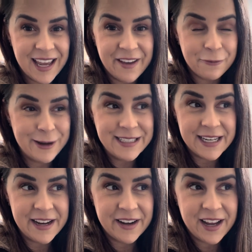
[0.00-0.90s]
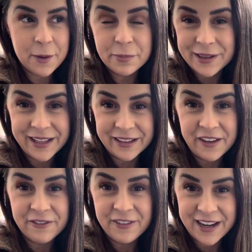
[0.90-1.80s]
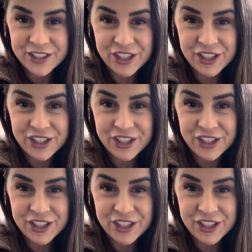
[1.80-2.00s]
if we didn't completely finish